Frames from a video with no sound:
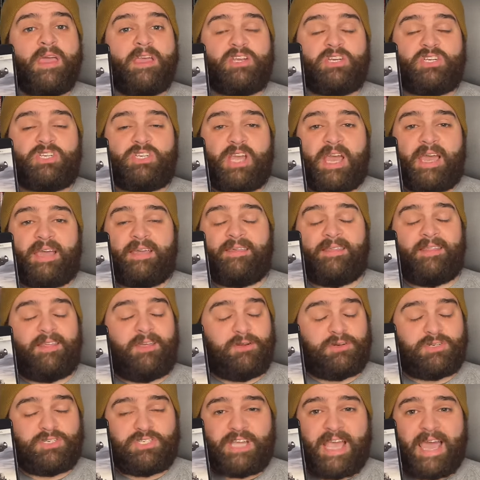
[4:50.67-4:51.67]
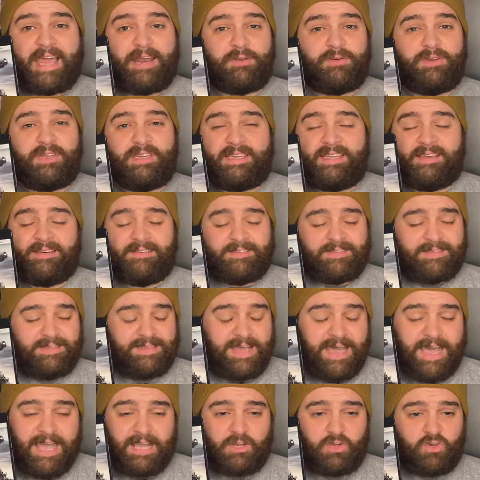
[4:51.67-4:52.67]
Shadow detail is
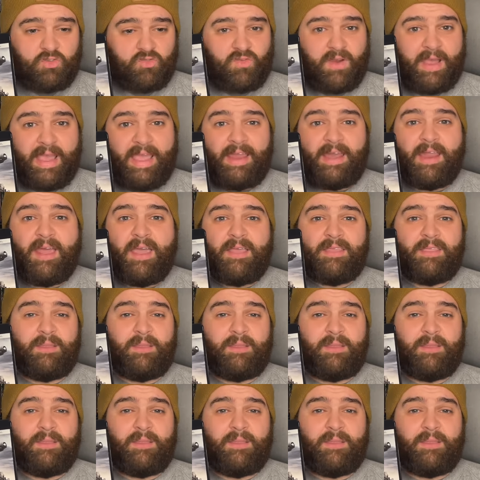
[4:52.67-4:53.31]
not great,